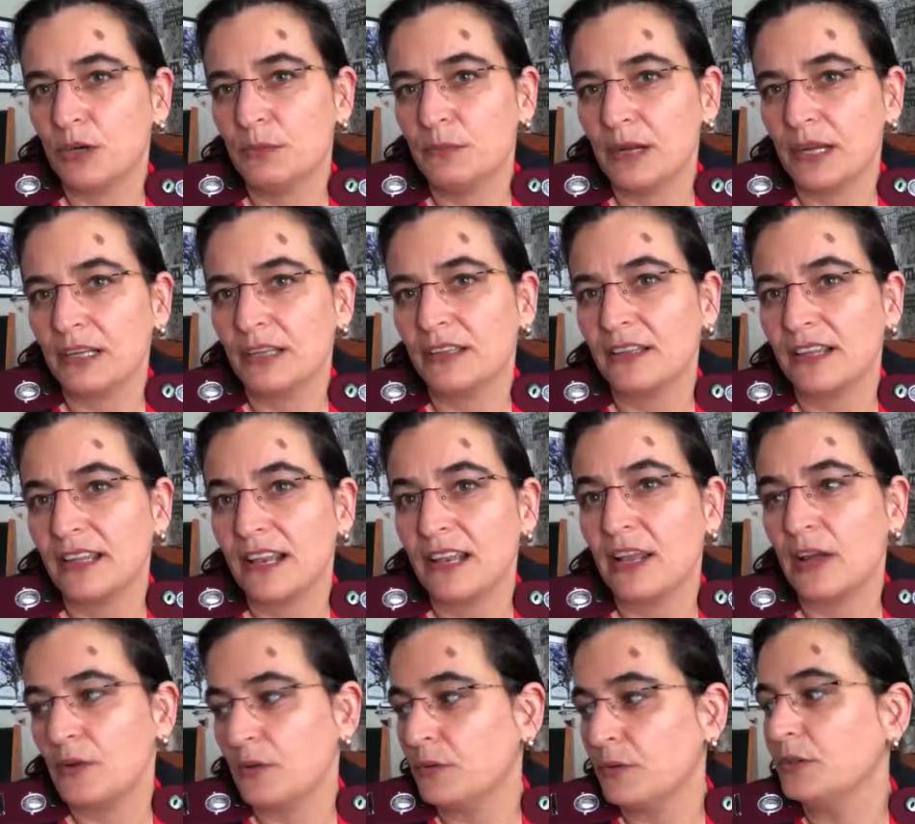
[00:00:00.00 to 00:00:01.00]
about the
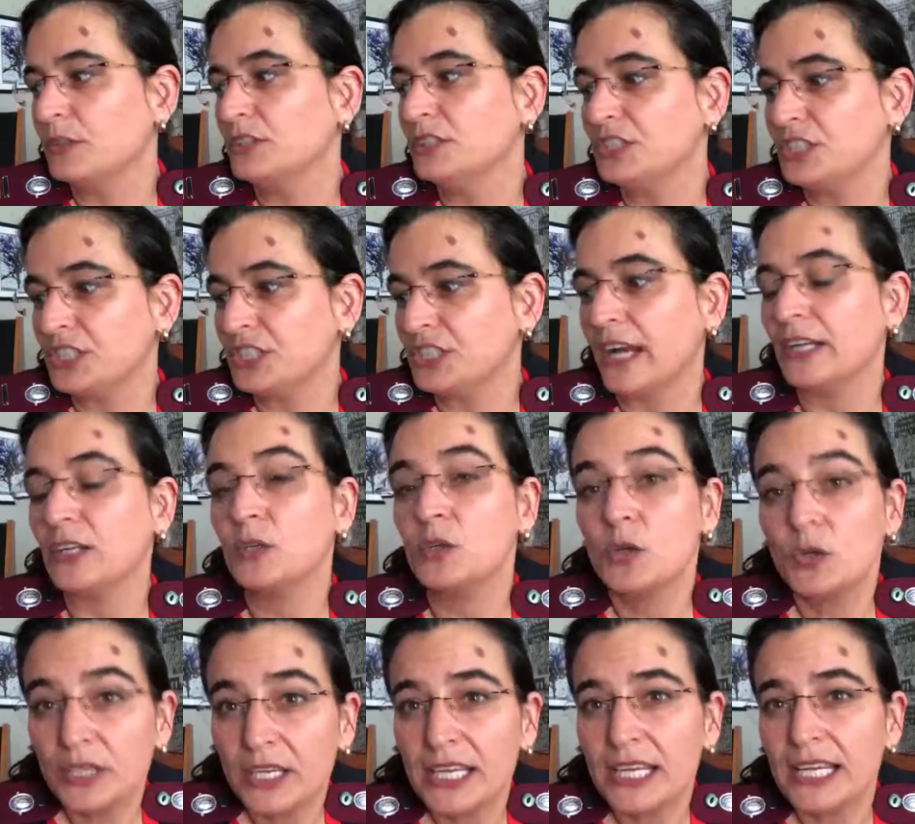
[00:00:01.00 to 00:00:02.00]
low GI
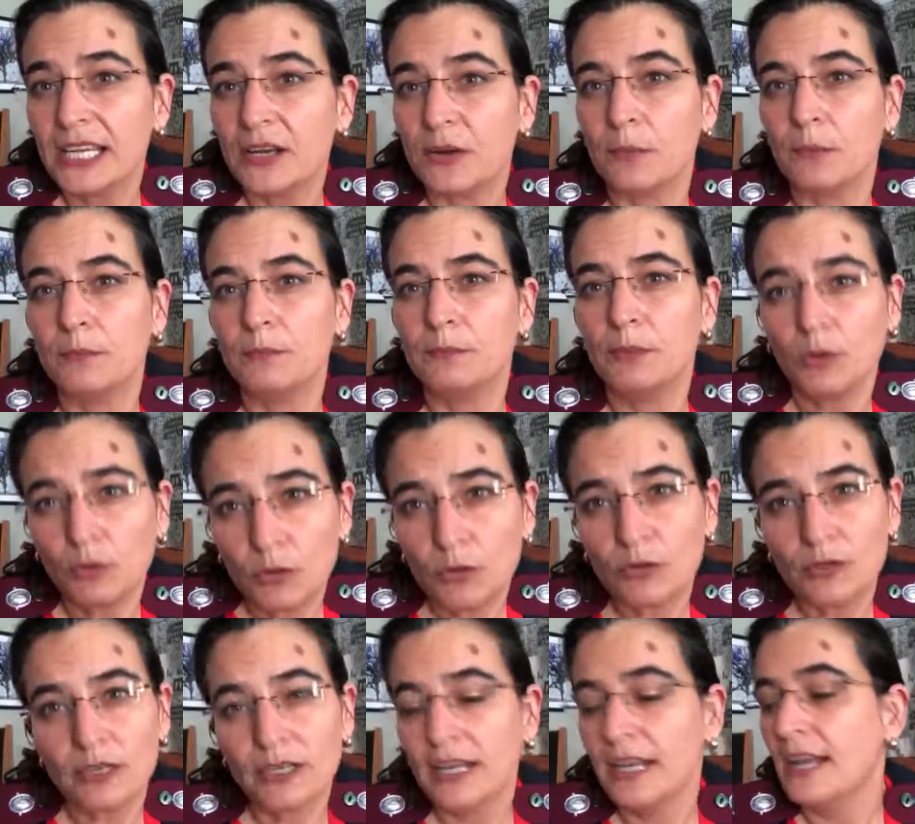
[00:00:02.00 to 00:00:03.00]
cooking
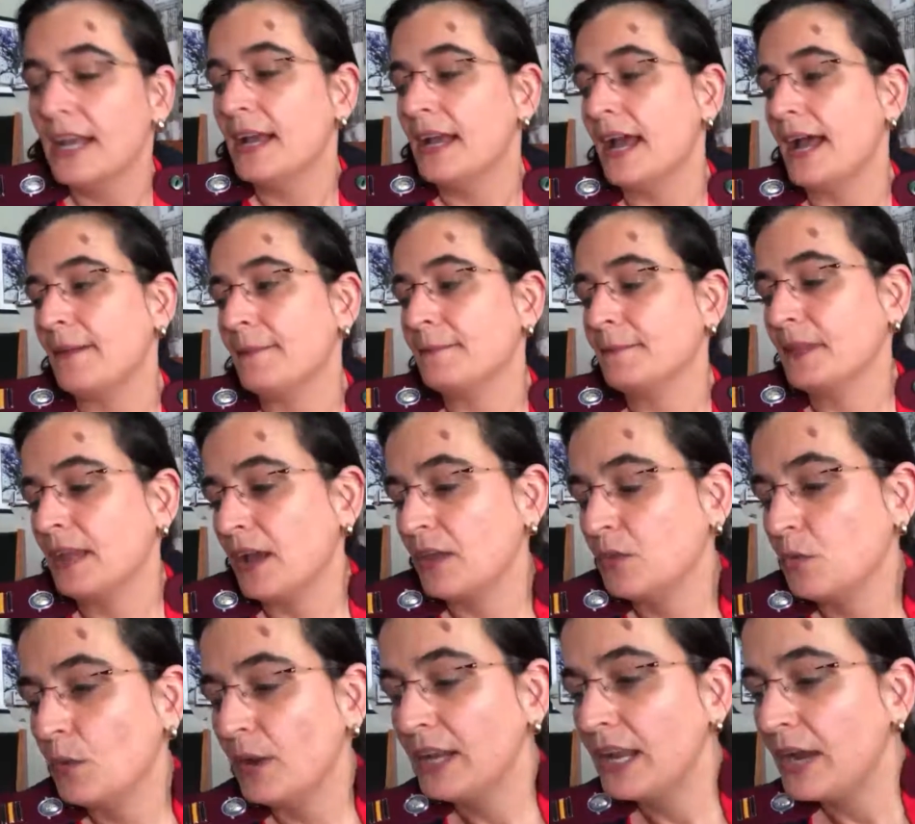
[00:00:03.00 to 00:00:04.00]
book.
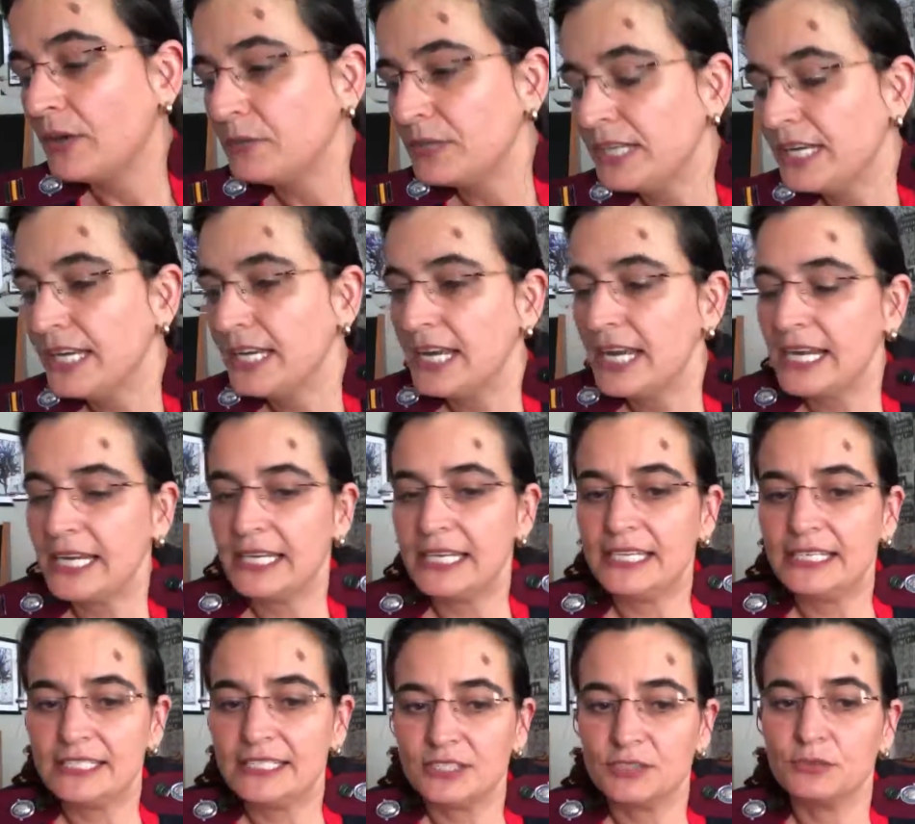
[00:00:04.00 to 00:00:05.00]
The one I really like
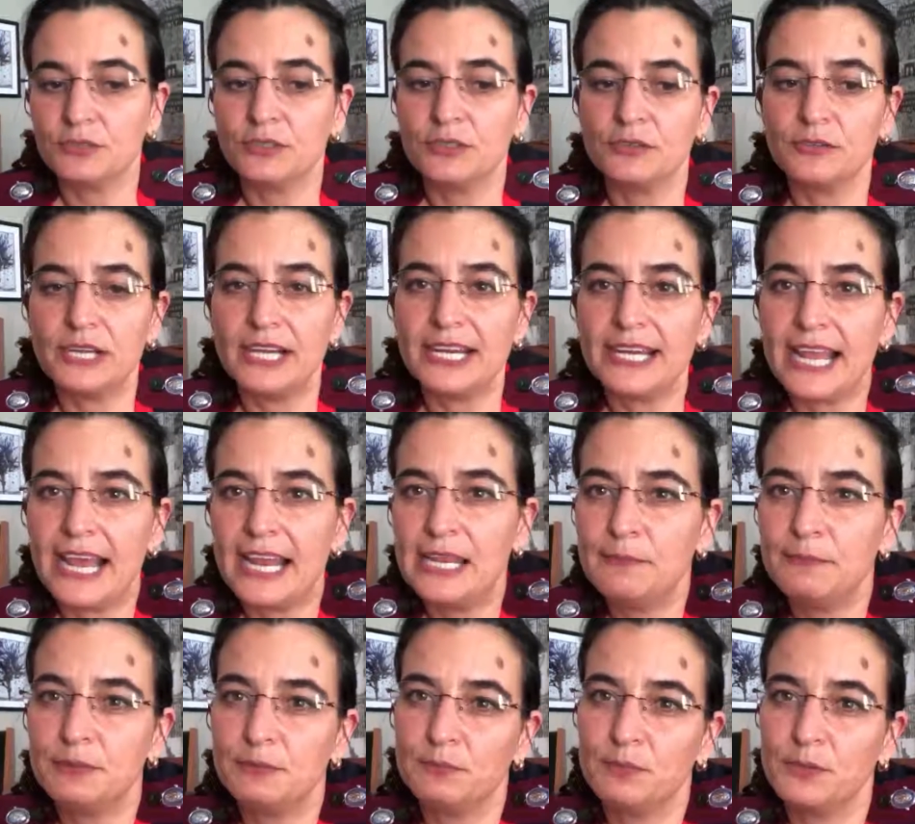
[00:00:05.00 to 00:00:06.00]
is Rick
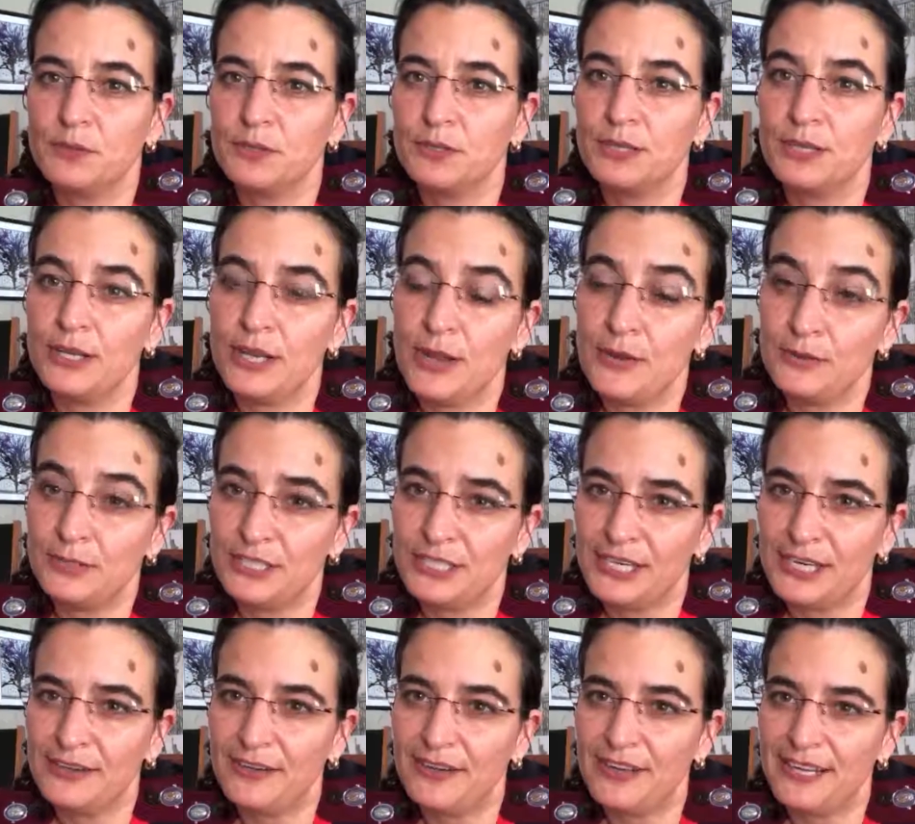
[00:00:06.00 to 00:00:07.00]
Gallup's book, The Low
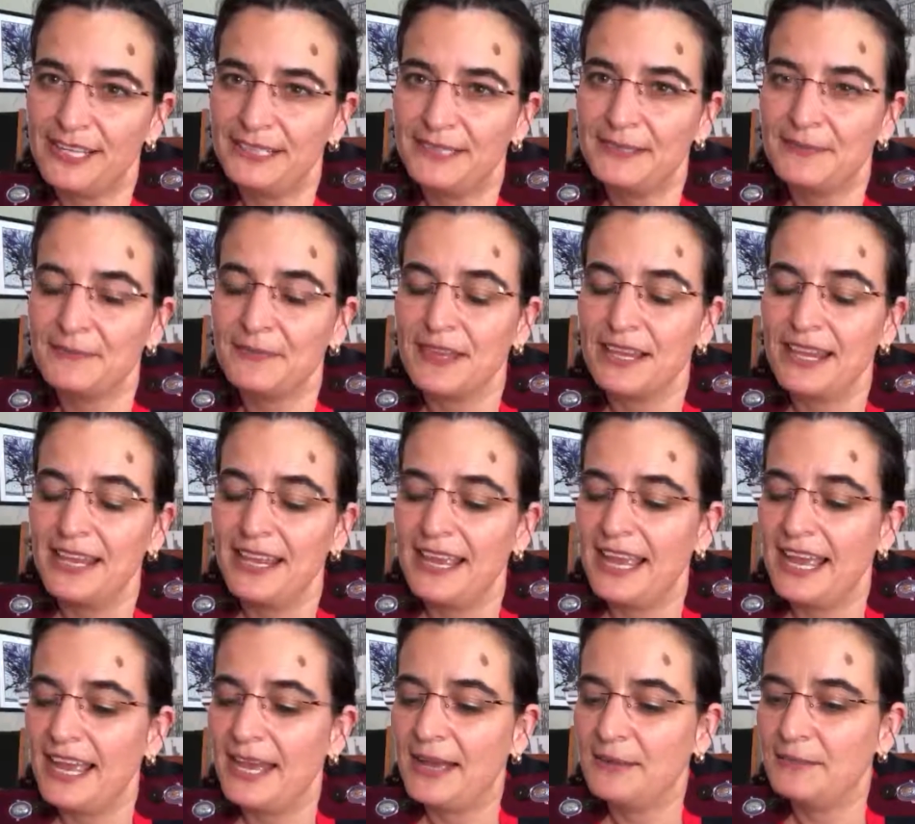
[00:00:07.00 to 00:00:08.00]
GI Diet,
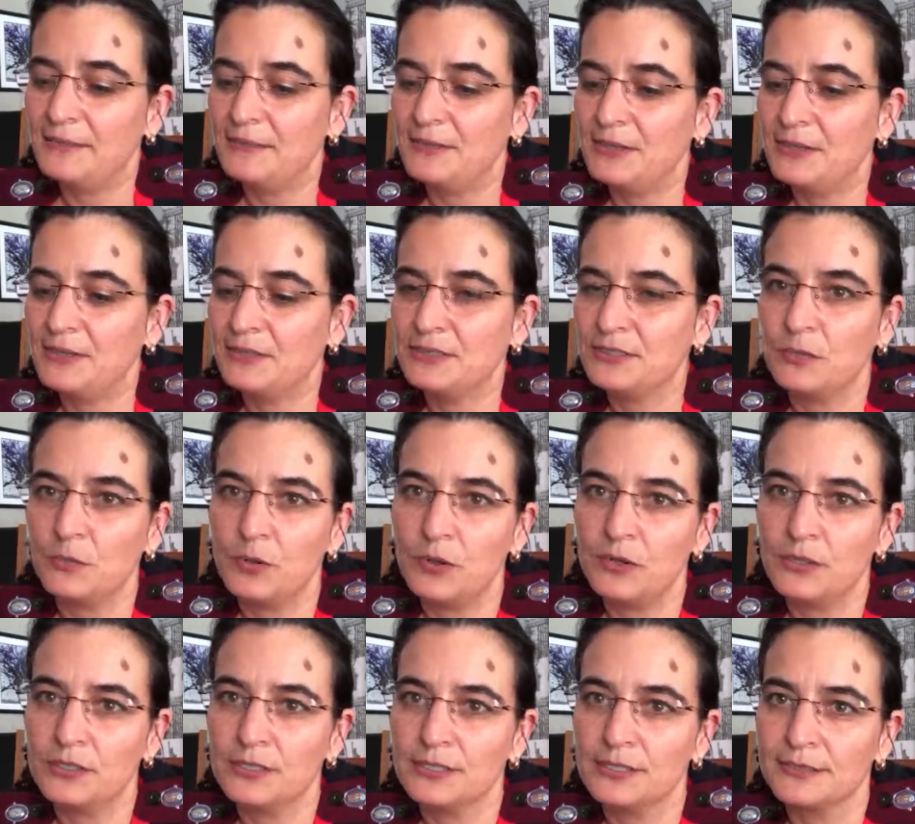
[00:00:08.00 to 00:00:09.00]
because it
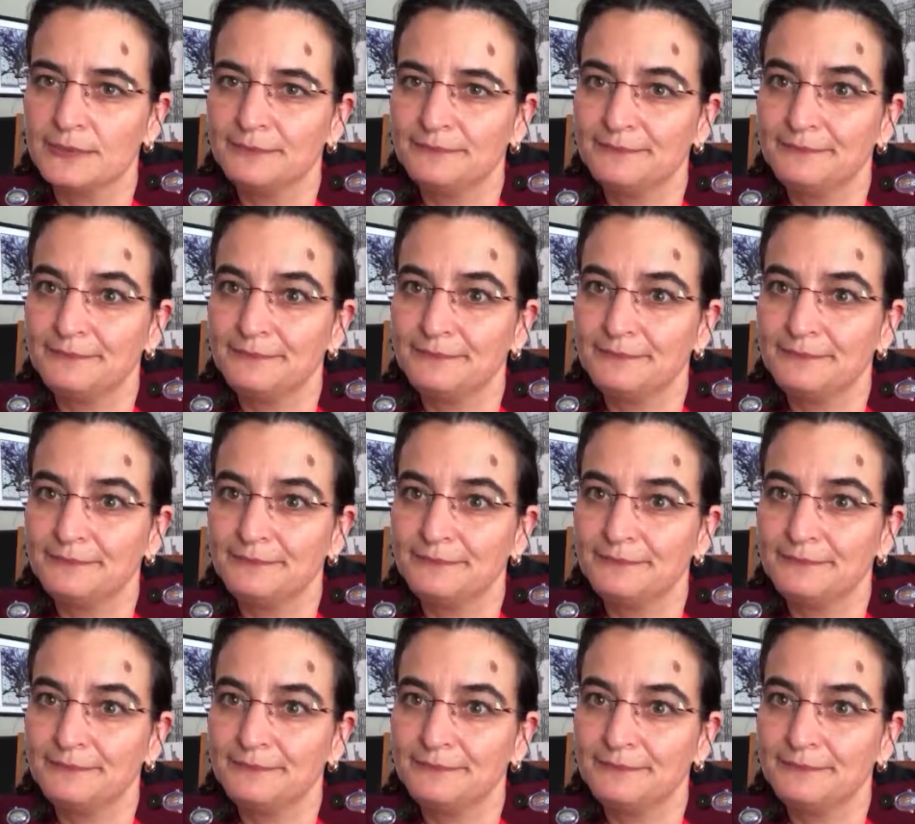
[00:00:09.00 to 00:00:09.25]
works.